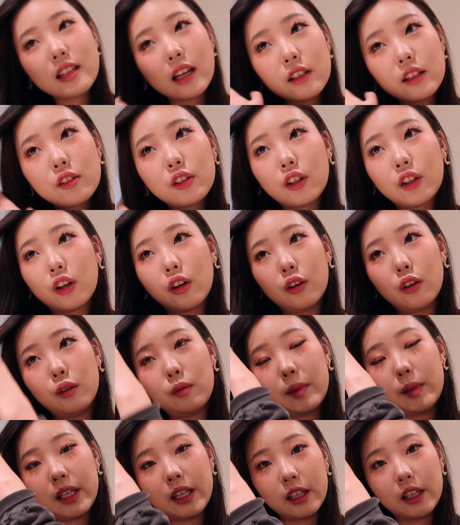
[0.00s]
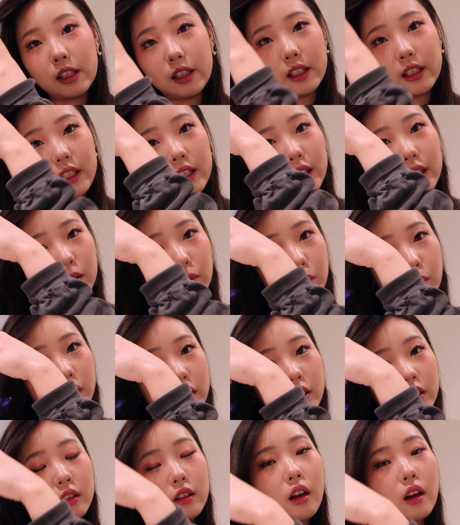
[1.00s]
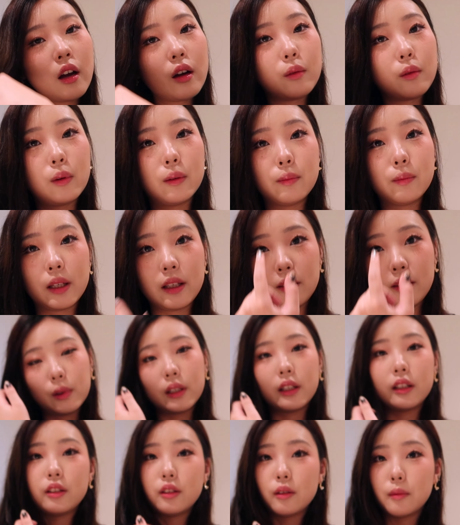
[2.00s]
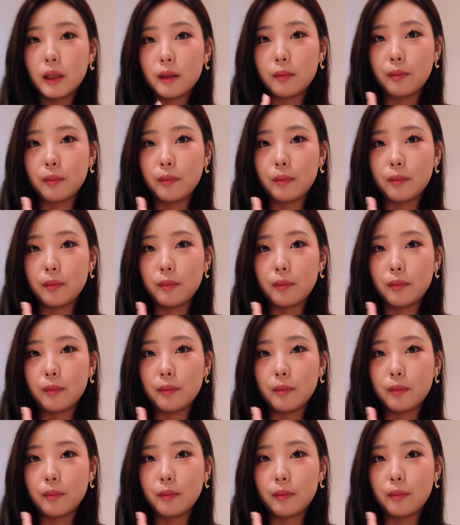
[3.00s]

tend to curl my hair inward a lot when I do my